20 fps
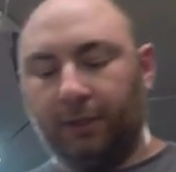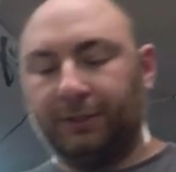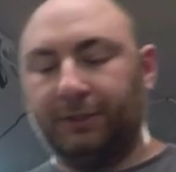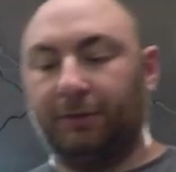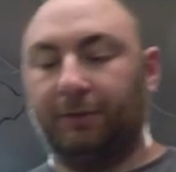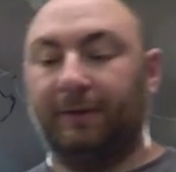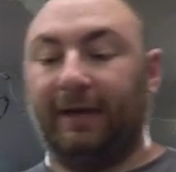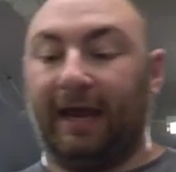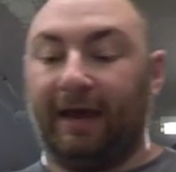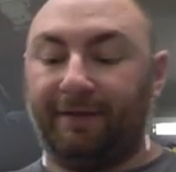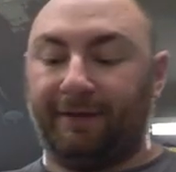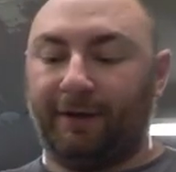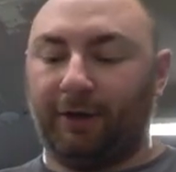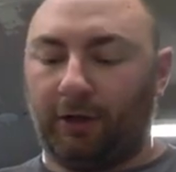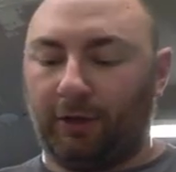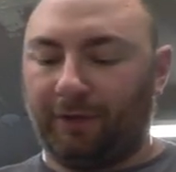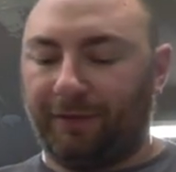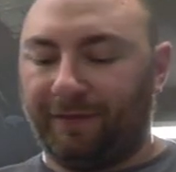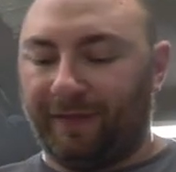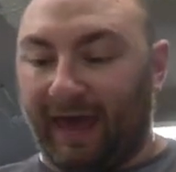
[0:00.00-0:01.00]
So now that
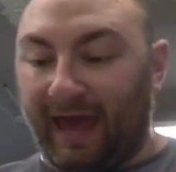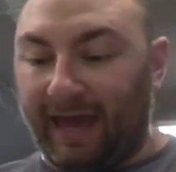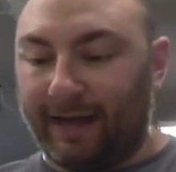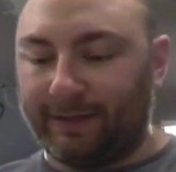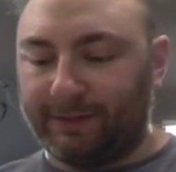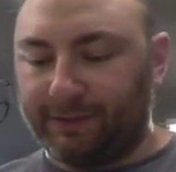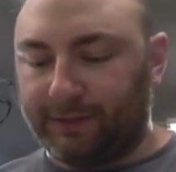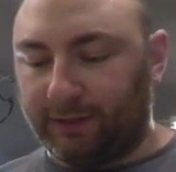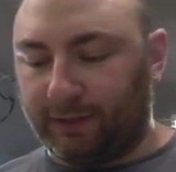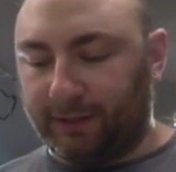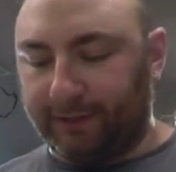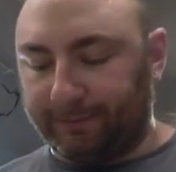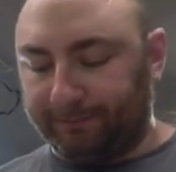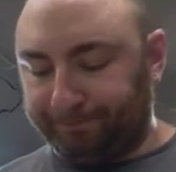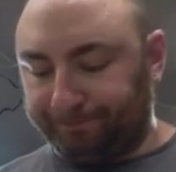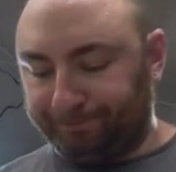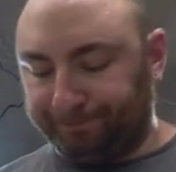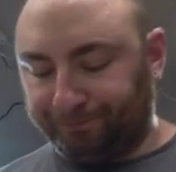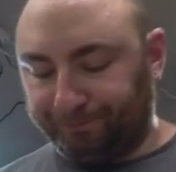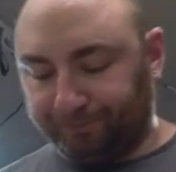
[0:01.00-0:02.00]
all that is on,